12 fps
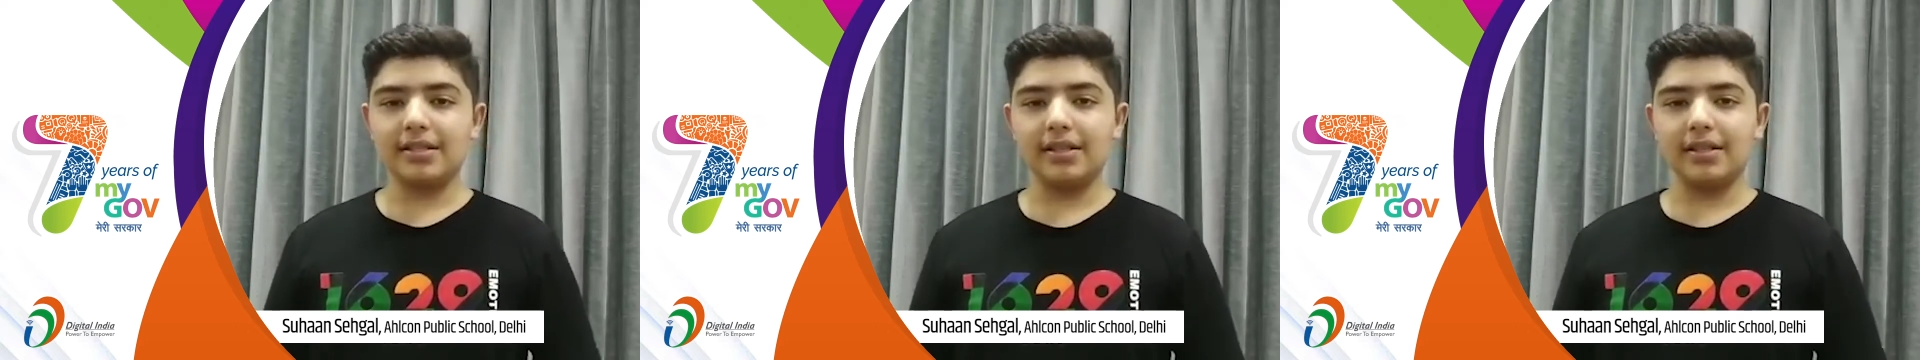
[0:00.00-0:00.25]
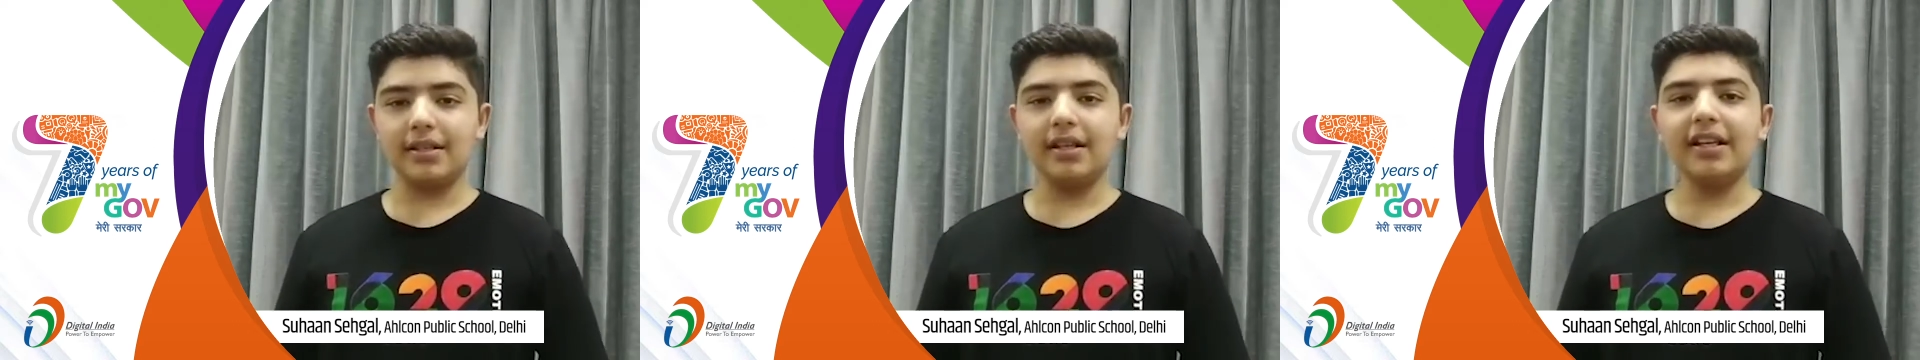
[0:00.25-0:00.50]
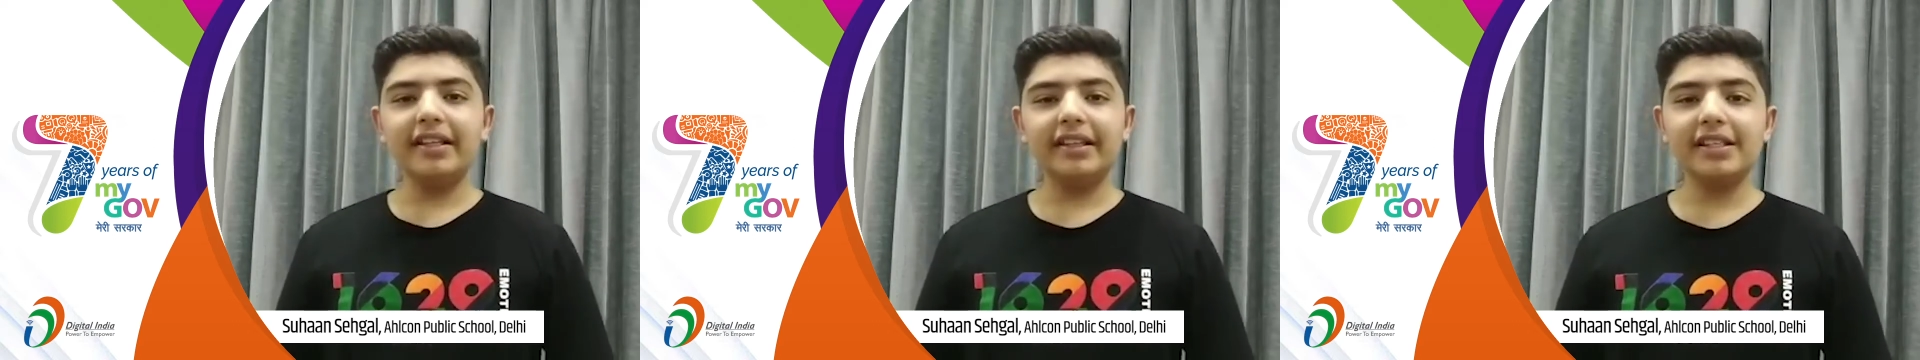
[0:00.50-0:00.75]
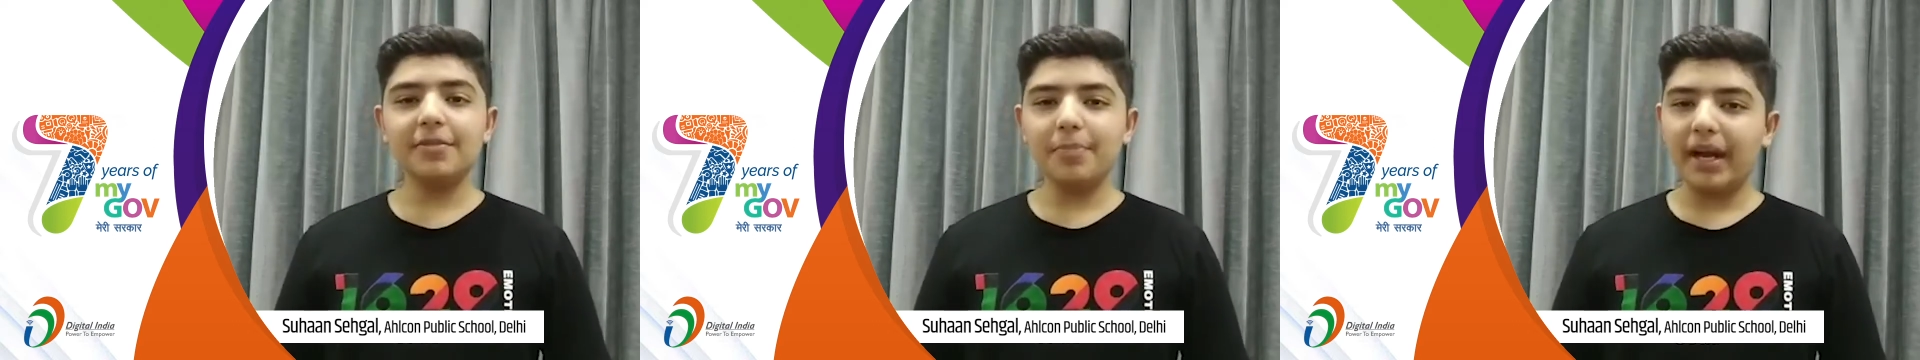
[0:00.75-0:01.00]
year,
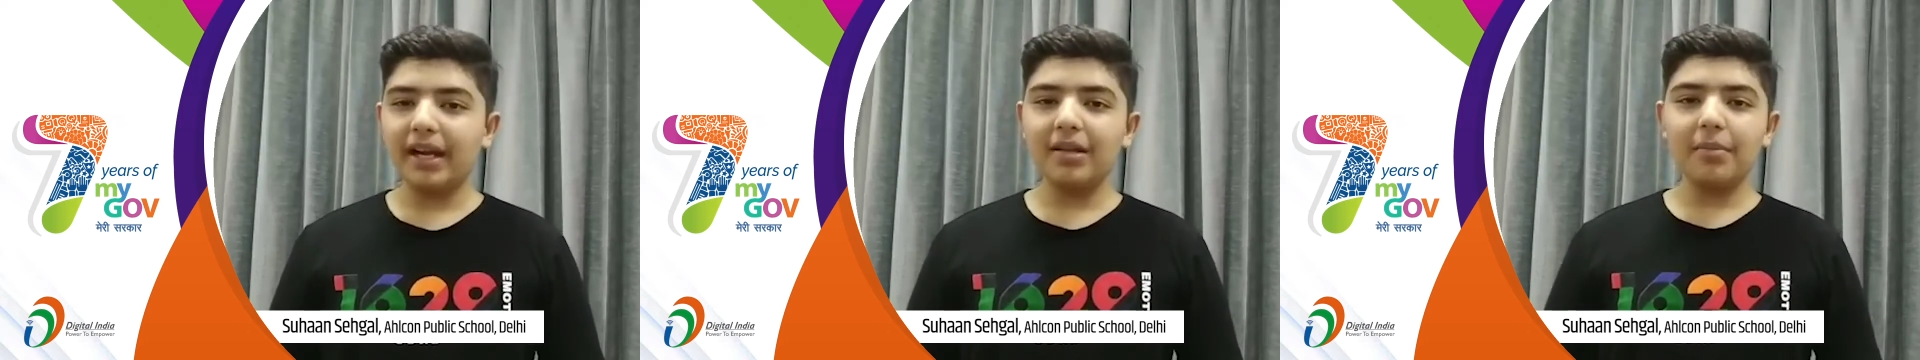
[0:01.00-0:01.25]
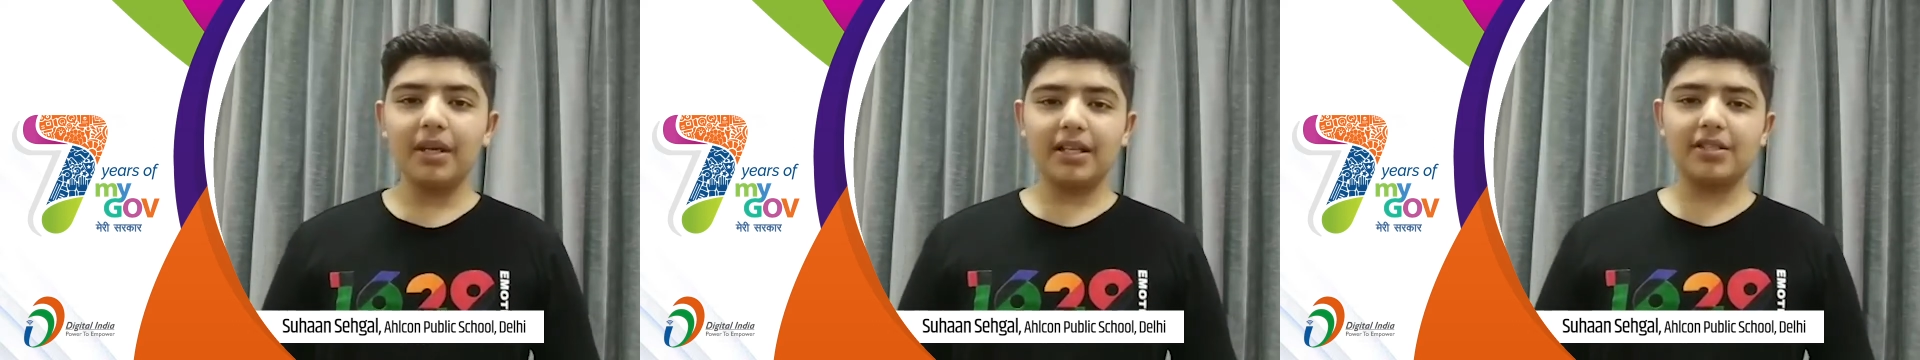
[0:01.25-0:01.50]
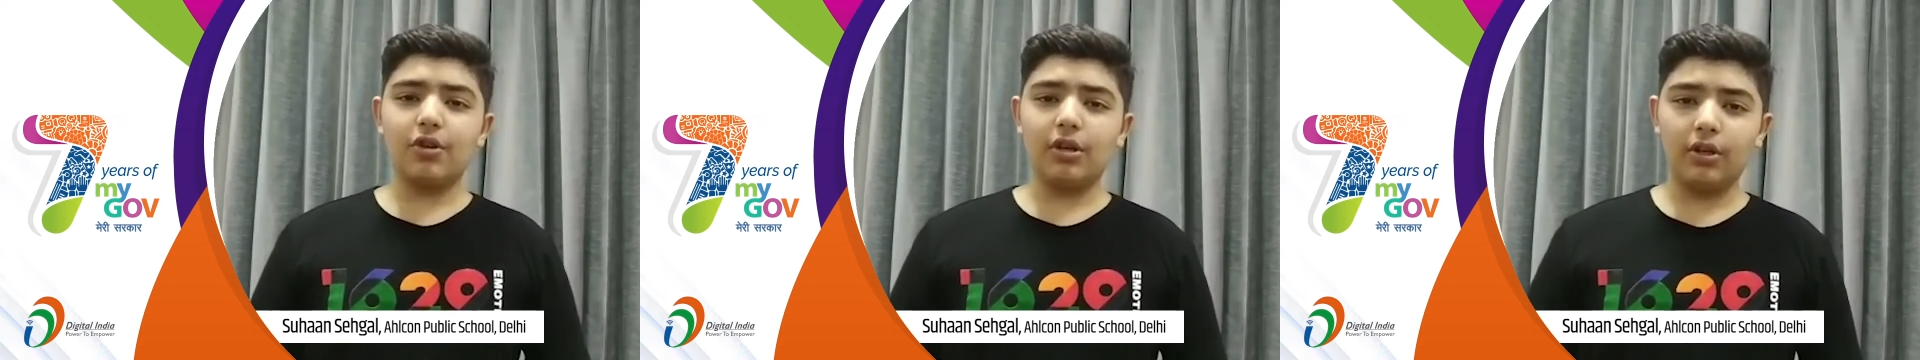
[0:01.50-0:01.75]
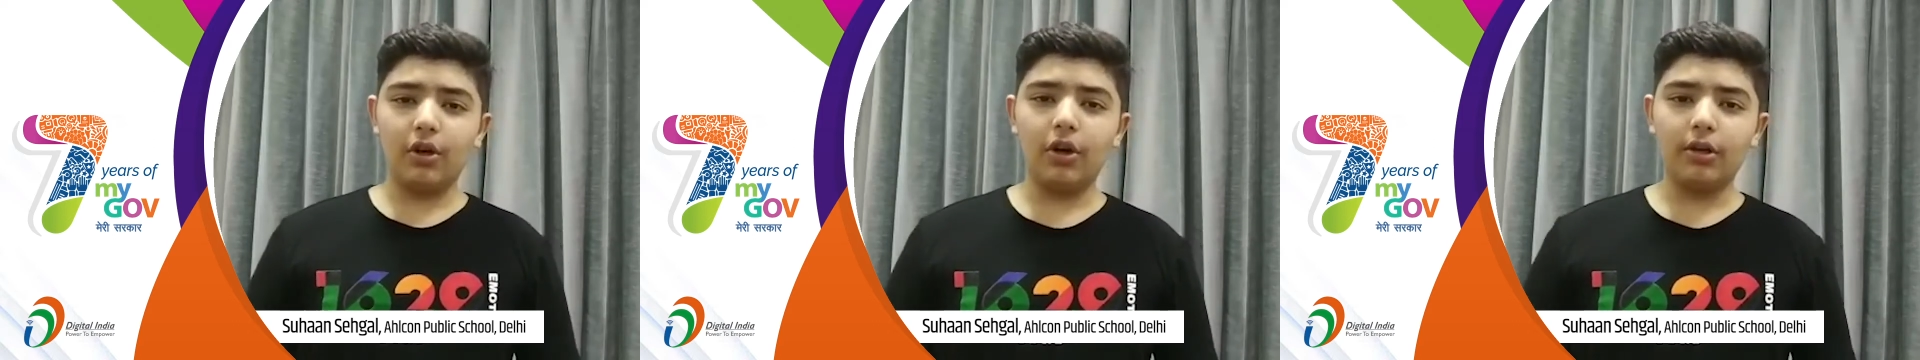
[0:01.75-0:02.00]
this pandemic is
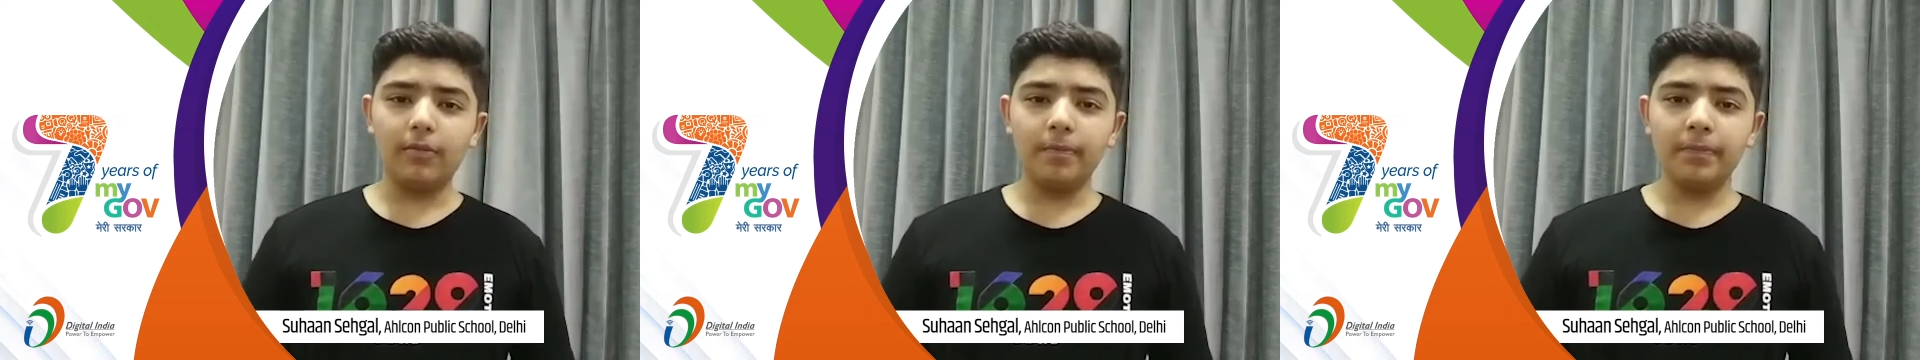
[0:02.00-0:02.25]
going on.